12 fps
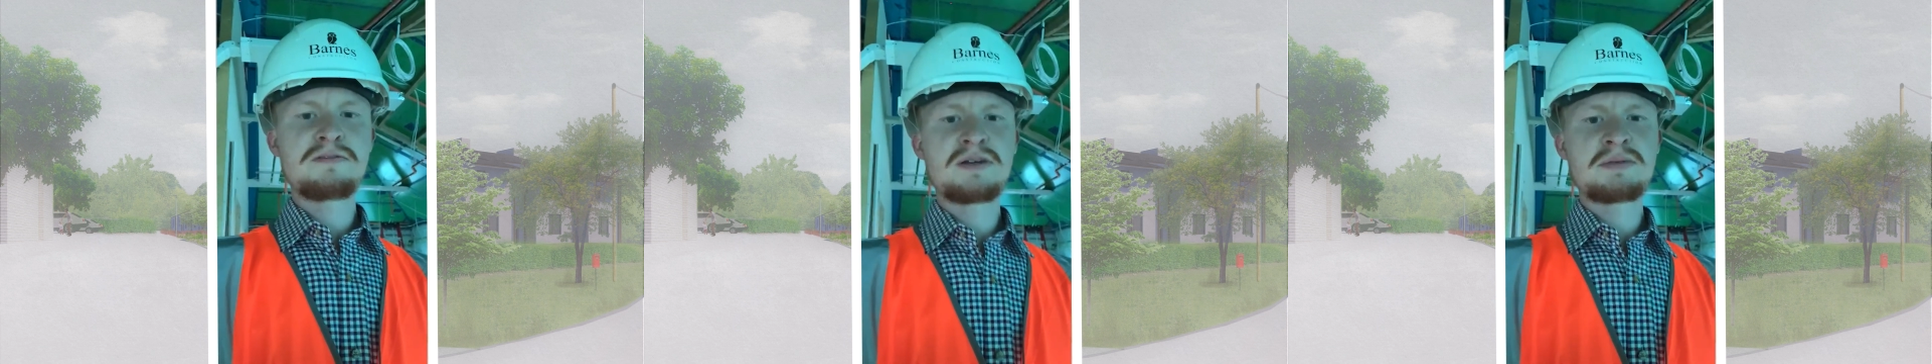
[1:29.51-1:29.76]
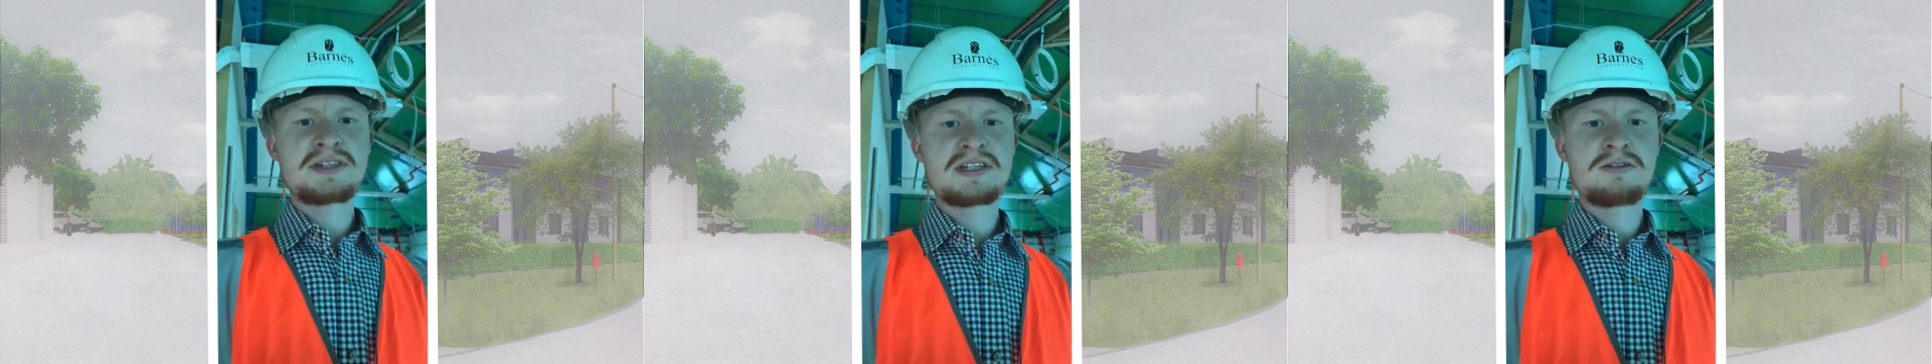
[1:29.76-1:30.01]

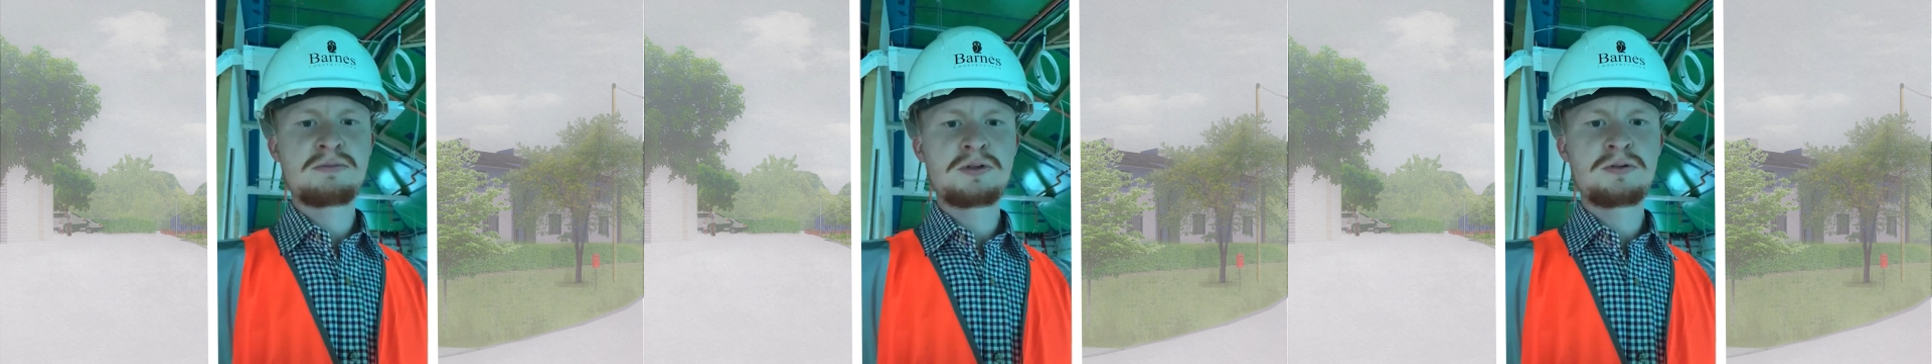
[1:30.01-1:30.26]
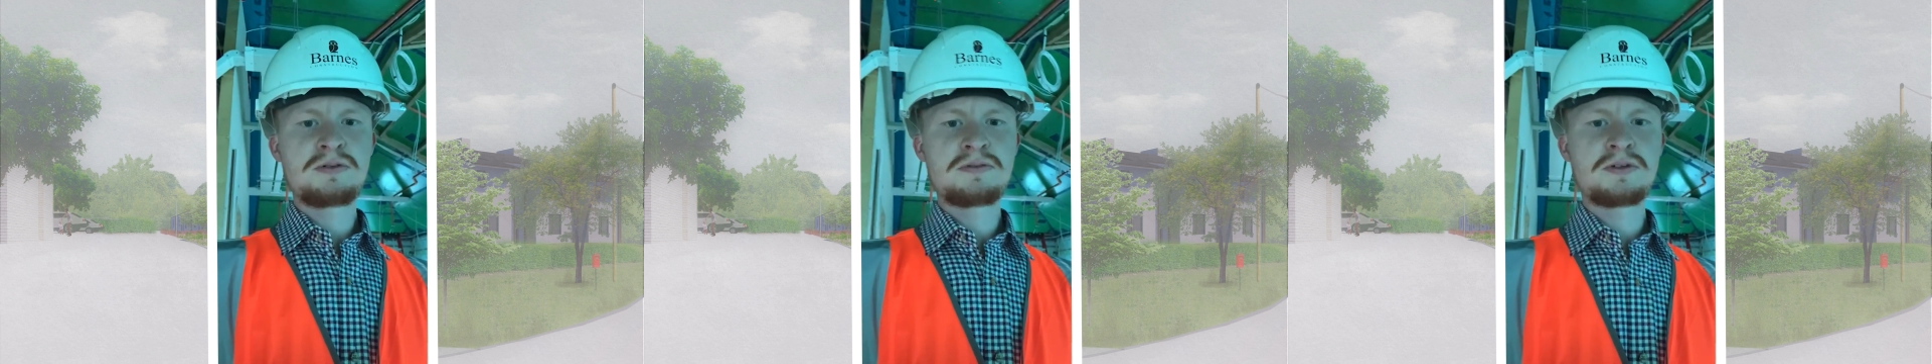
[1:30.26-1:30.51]
thermocell
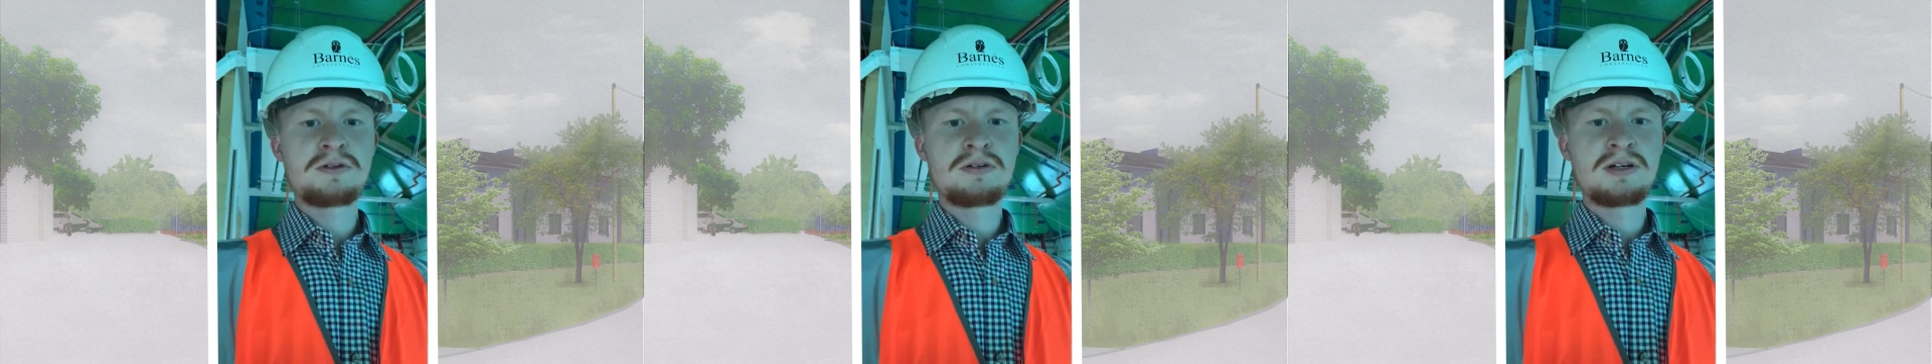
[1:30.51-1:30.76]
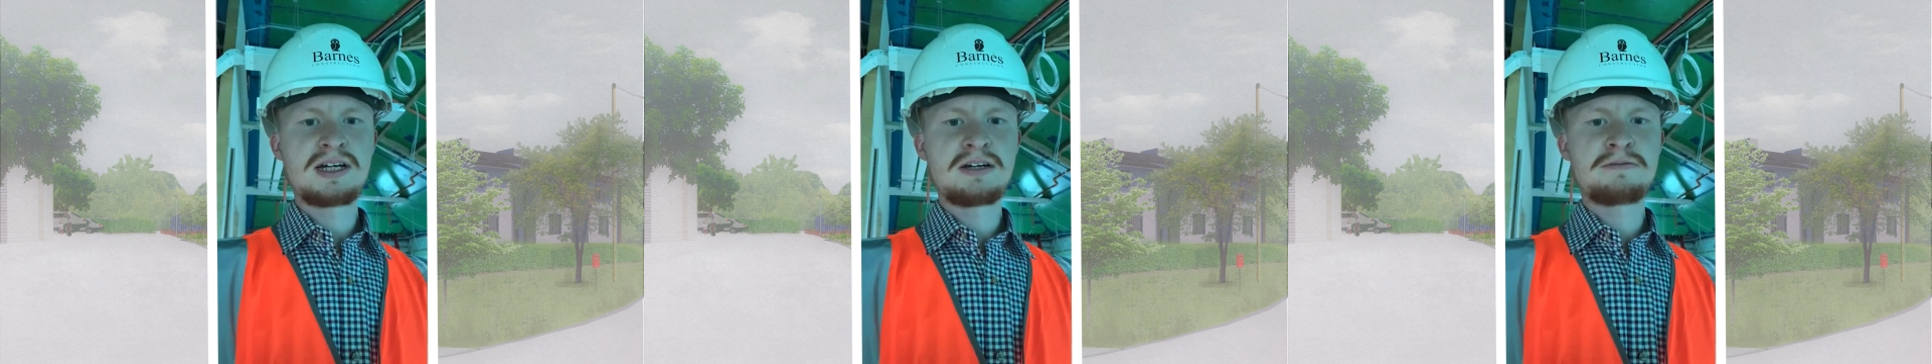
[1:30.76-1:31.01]
board for
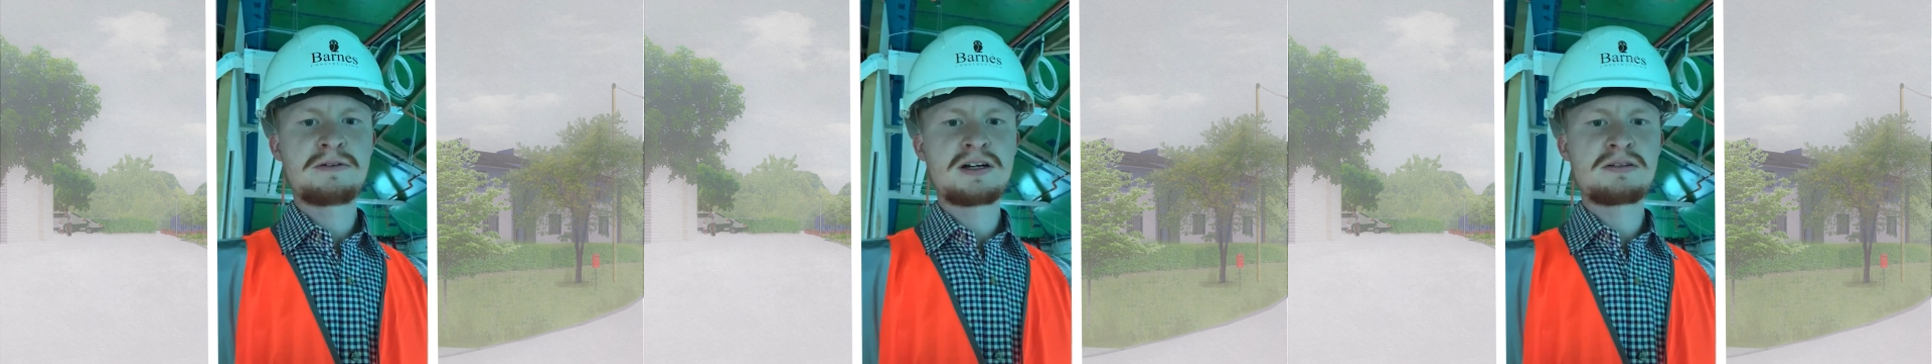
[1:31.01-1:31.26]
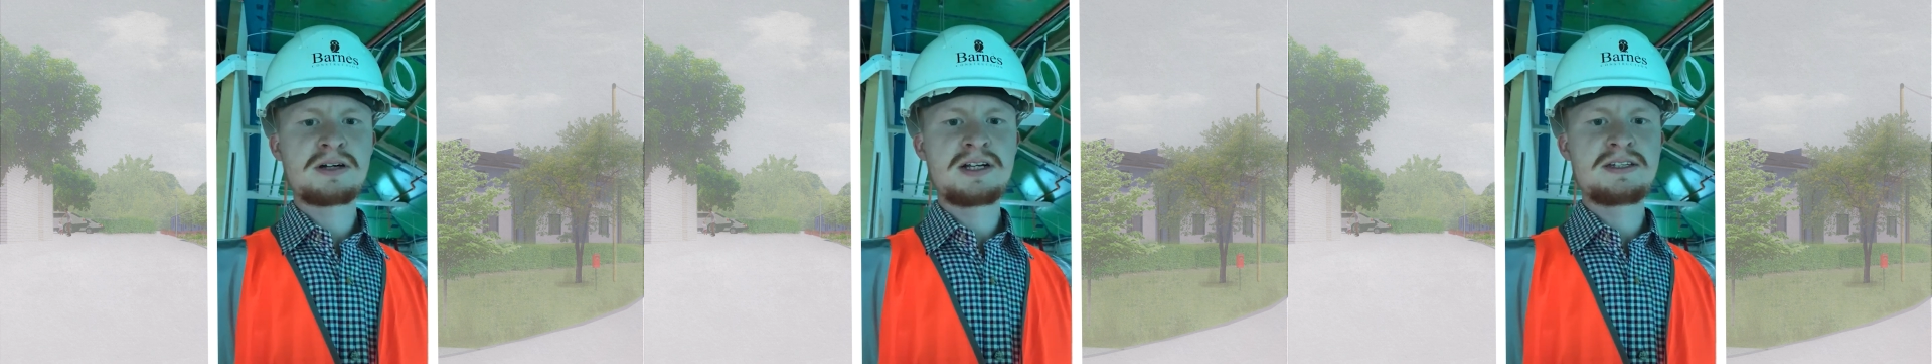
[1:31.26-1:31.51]
a fire
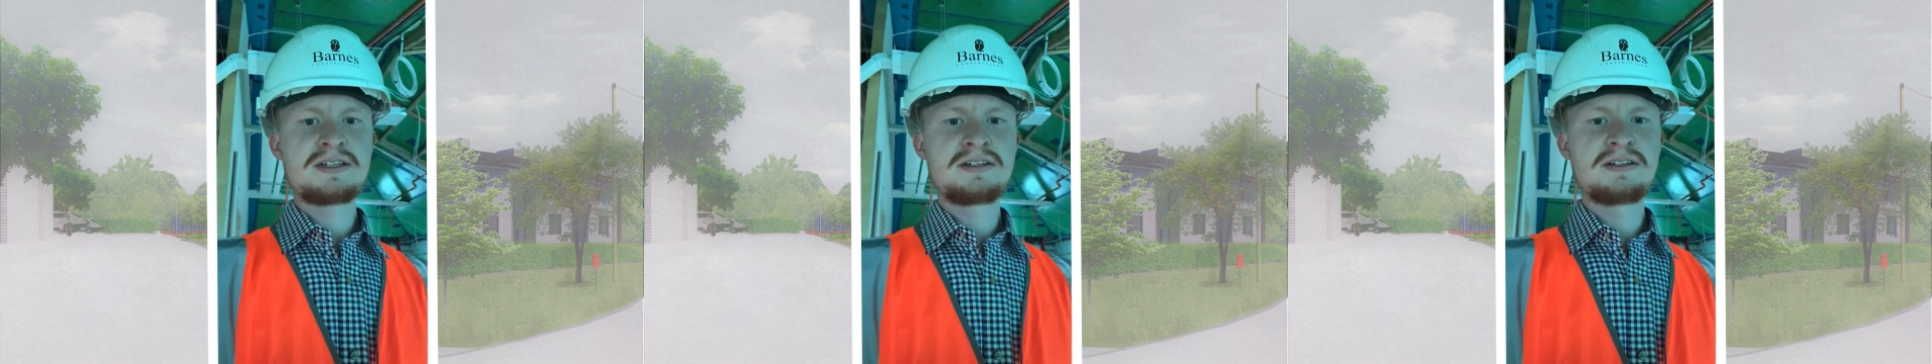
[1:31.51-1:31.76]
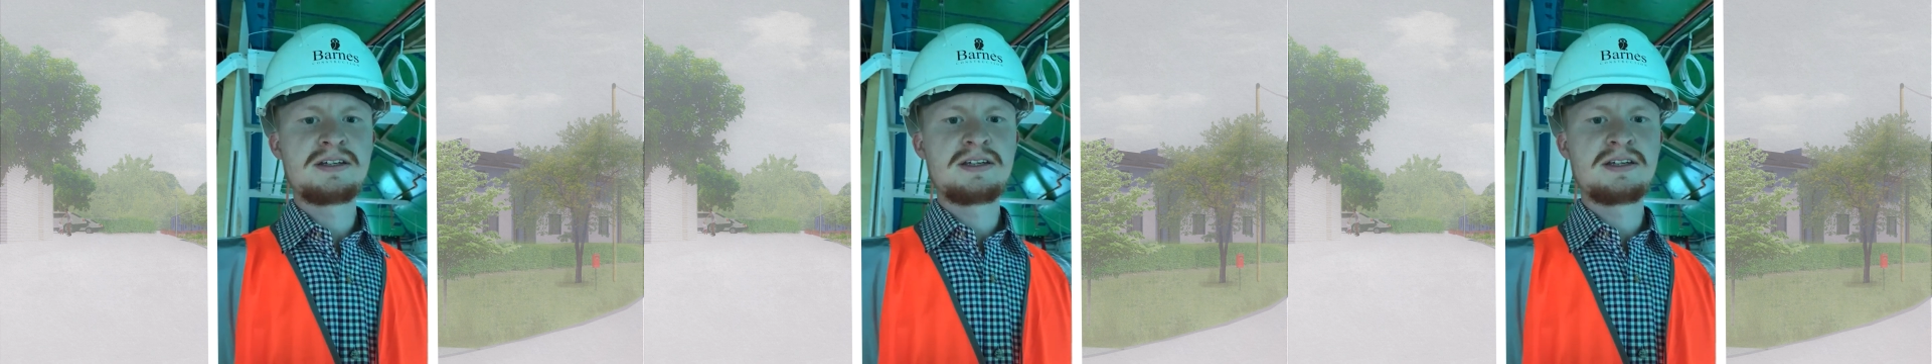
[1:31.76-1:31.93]
rating